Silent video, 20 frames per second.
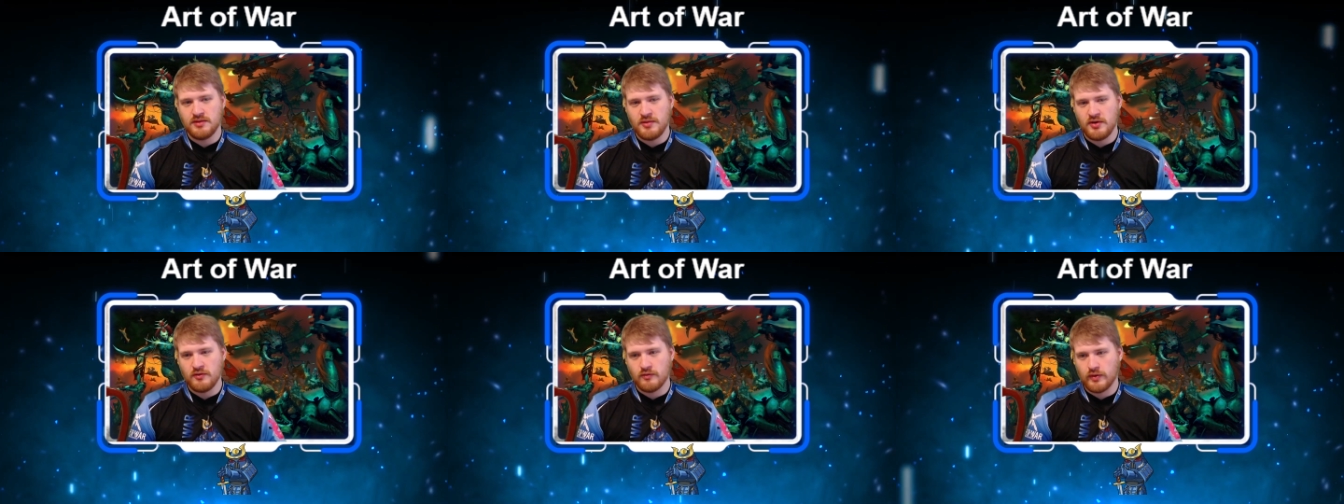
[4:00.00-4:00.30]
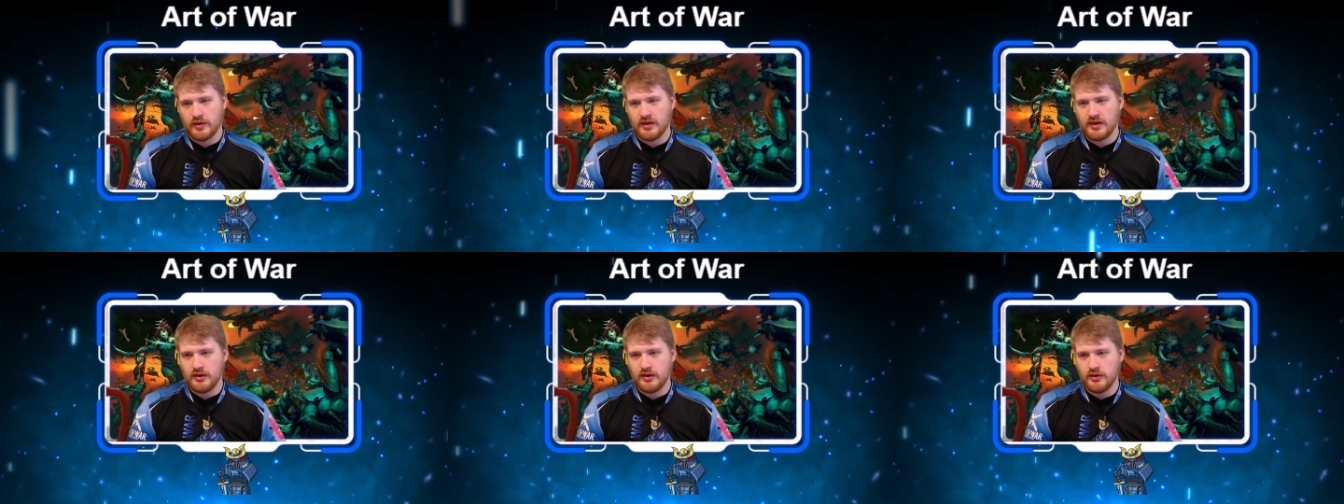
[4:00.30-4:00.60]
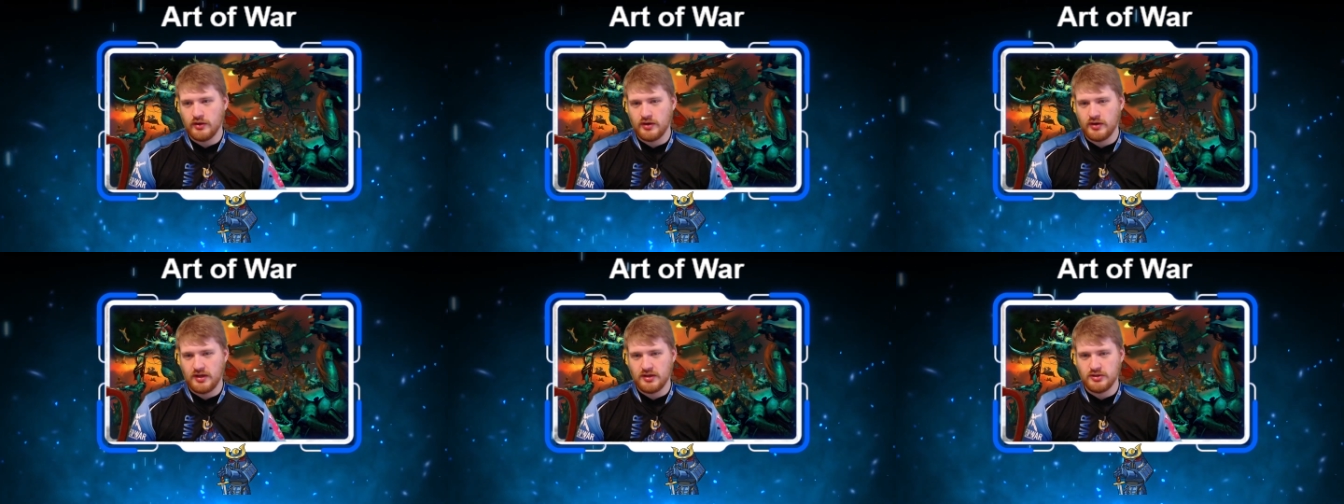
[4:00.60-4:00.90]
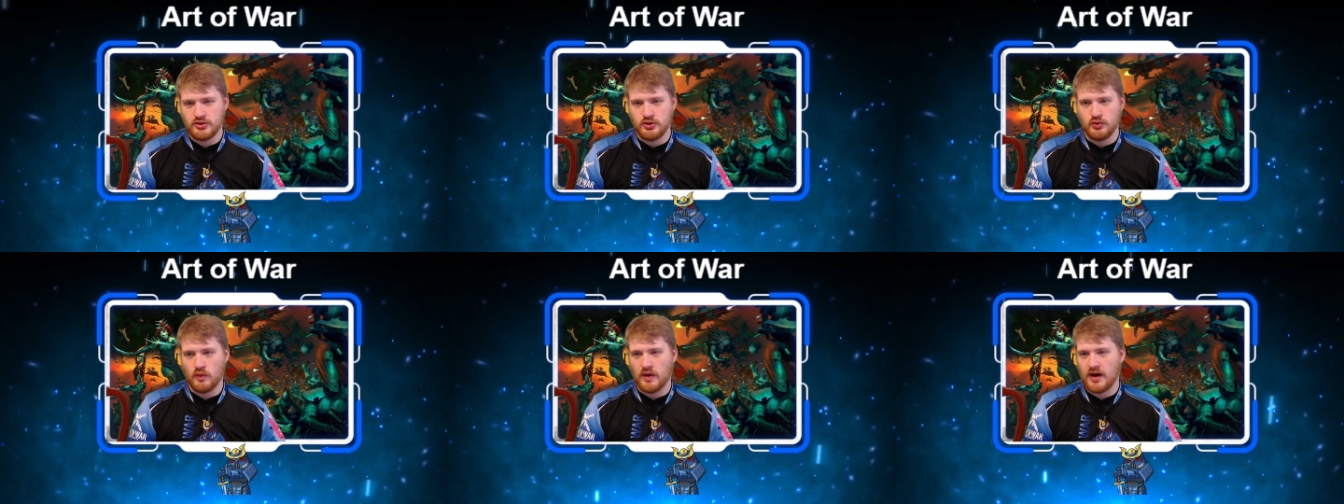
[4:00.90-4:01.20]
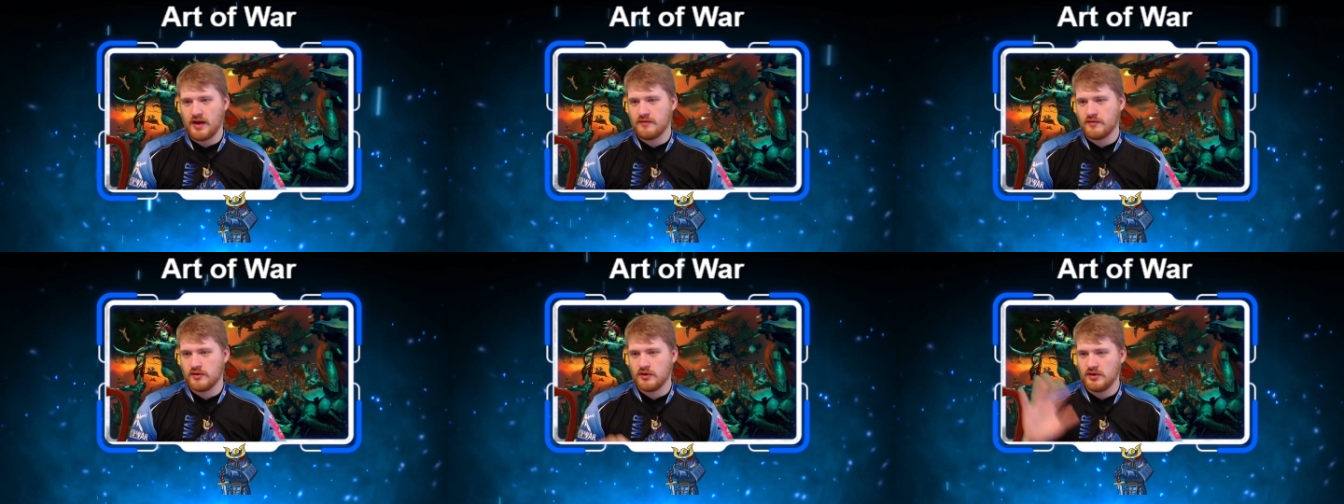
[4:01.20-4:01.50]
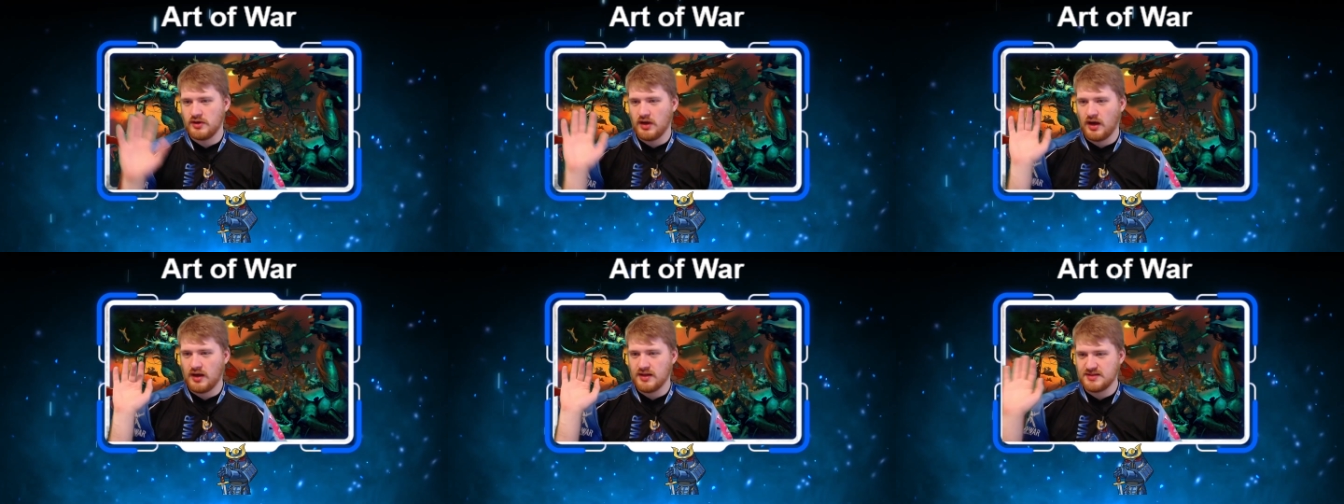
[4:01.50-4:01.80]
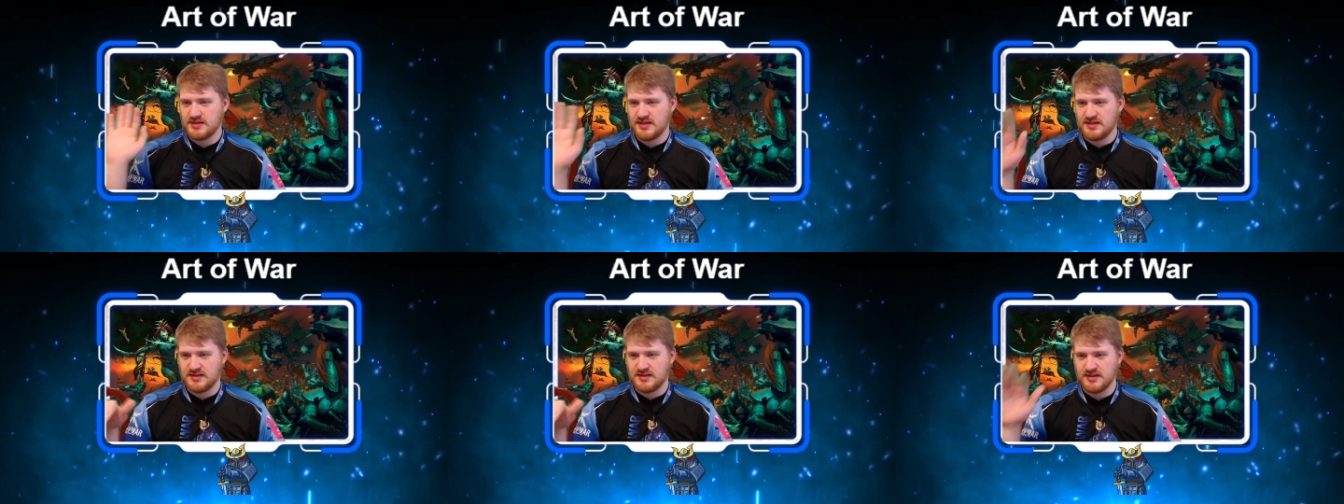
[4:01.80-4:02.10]
really good into whatever
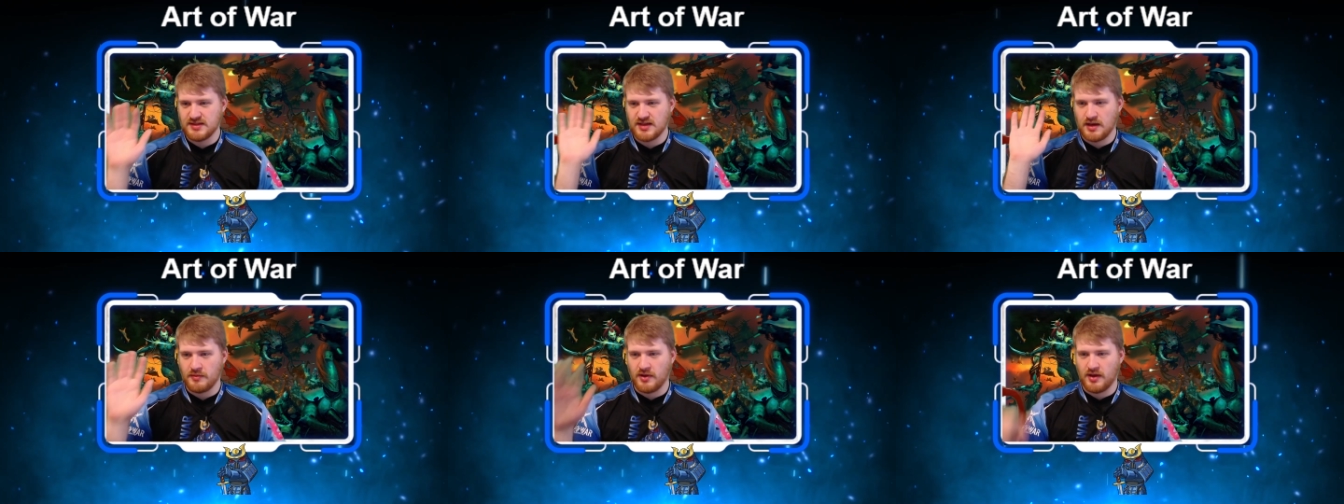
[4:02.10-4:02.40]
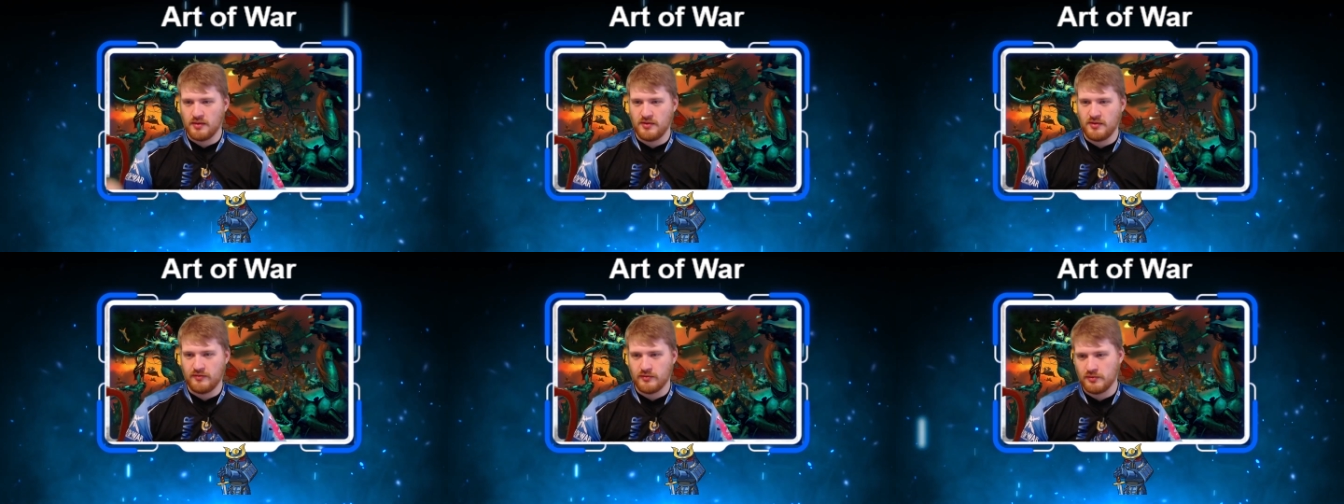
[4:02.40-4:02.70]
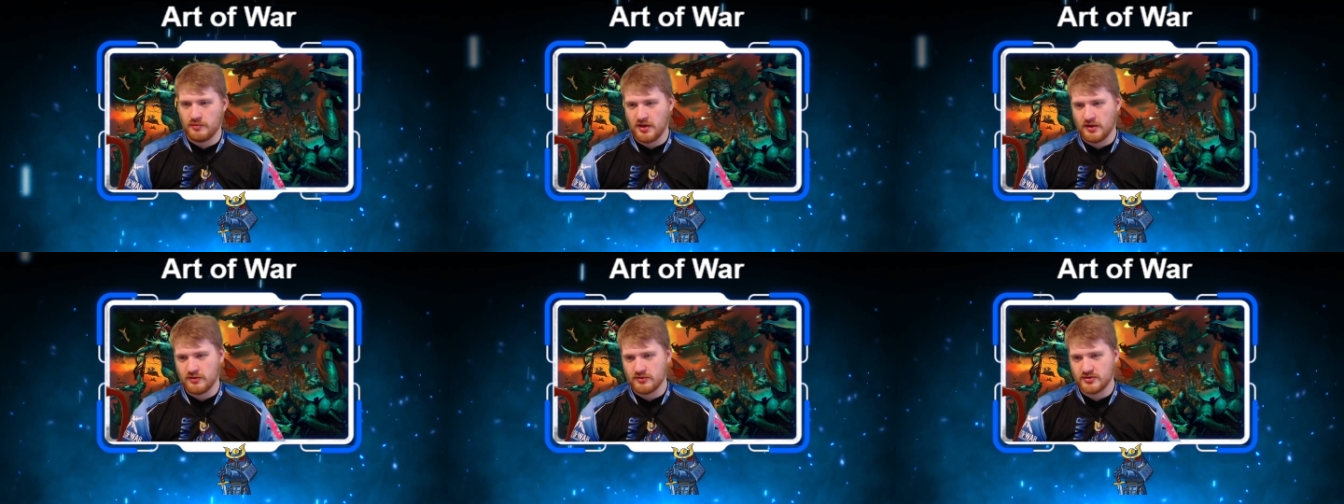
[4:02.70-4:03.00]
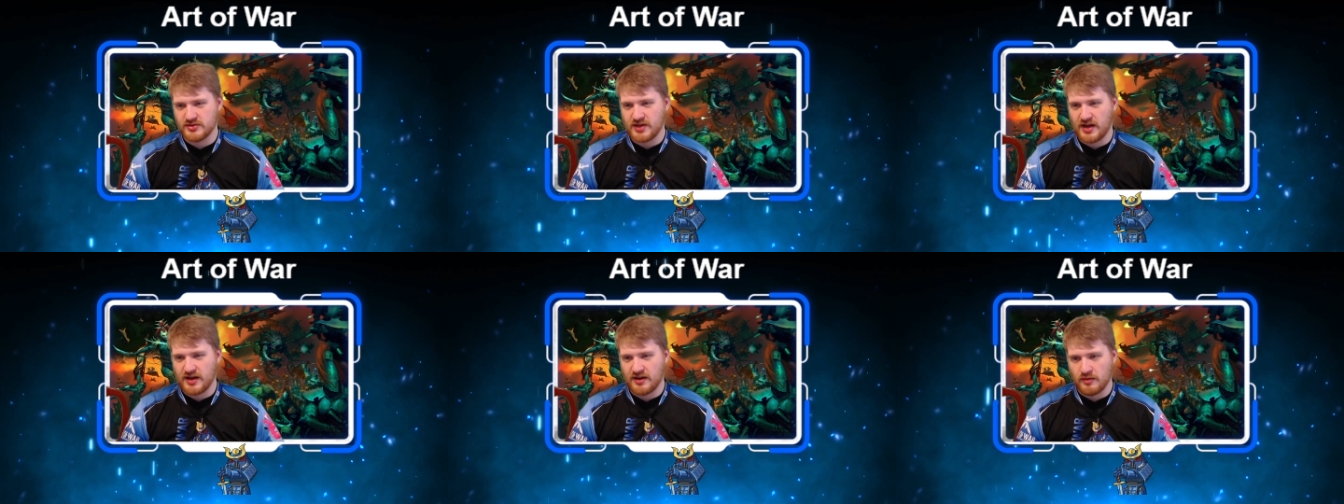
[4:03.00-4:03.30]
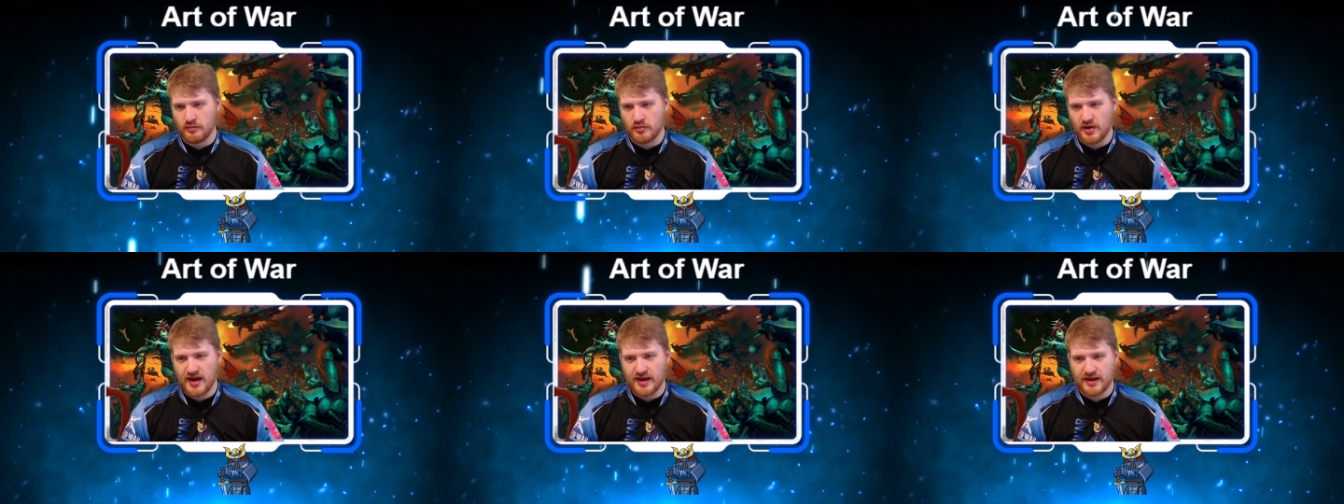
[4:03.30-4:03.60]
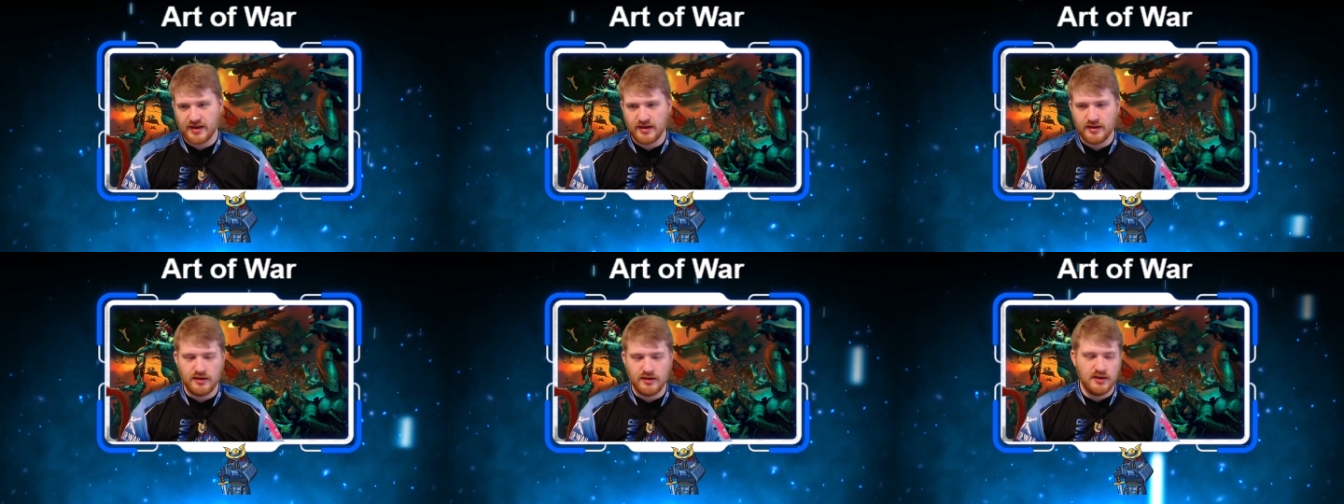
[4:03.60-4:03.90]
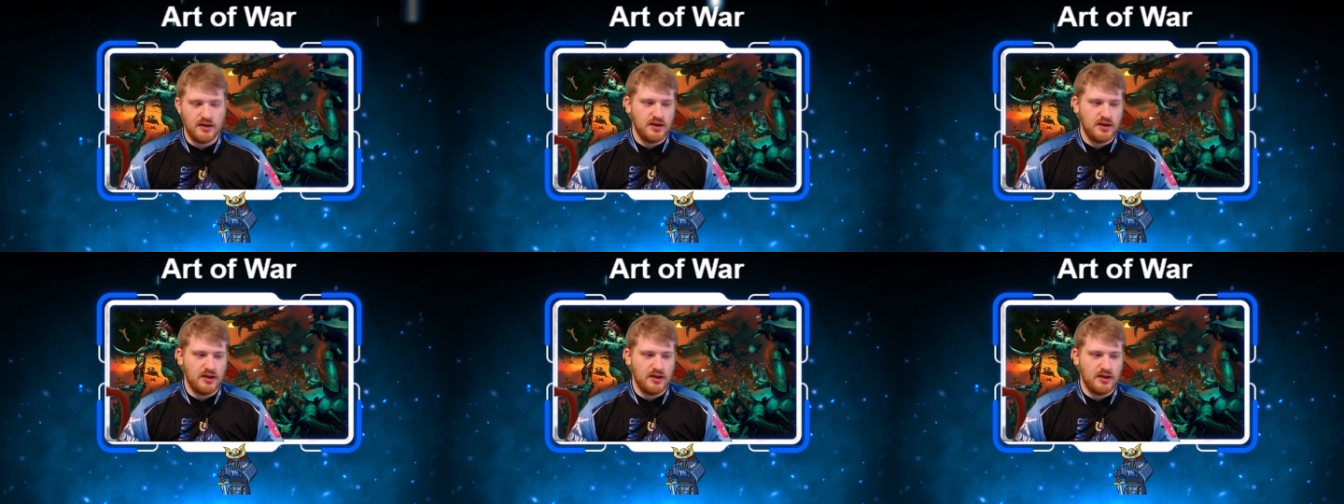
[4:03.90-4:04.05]
nonsense is coming at me from the other side of the bracket.